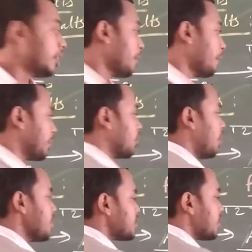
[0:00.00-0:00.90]

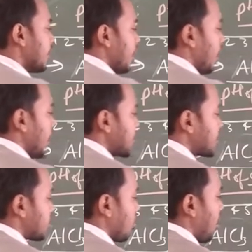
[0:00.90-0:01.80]
Because a
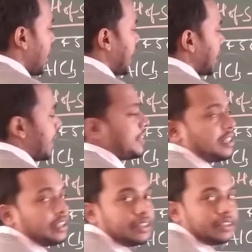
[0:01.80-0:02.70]
strong
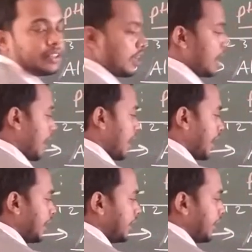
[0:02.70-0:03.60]
acid
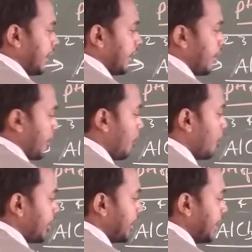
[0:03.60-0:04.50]
and
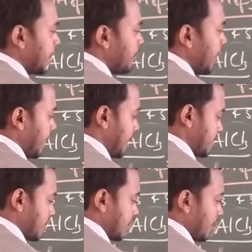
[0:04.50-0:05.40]
weak
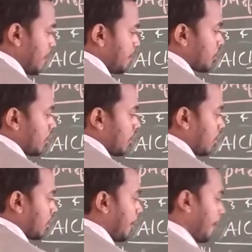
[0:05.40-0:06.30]
base
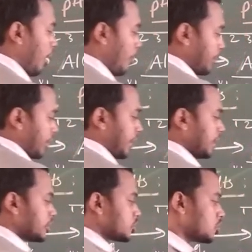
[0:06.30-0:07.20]

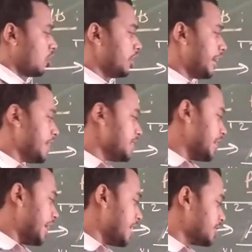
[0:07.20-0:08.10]
obtained salt is
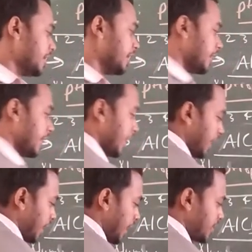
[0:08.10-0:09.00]
acidic
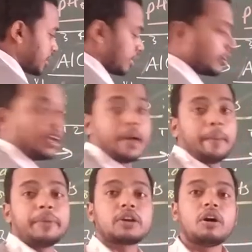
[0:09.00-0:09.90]
in nature,
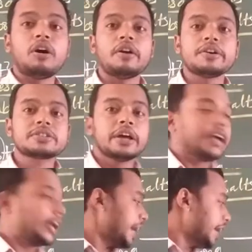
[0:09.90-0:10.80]
because
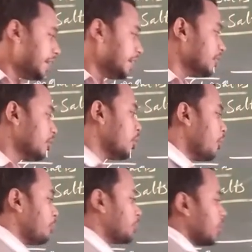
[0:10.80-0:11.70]

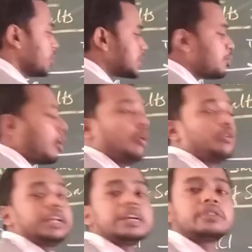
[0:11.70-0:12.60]
the
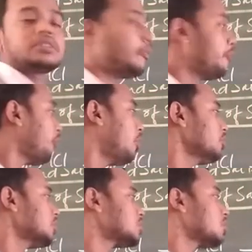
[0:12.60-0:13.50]

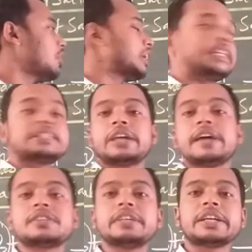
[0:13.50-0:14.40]
found salt is
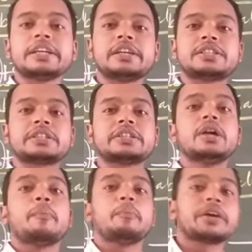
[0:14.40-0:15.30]
acidic in nature
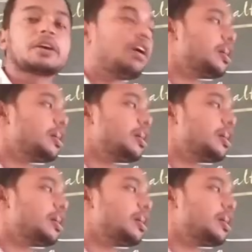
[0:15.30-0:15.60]
because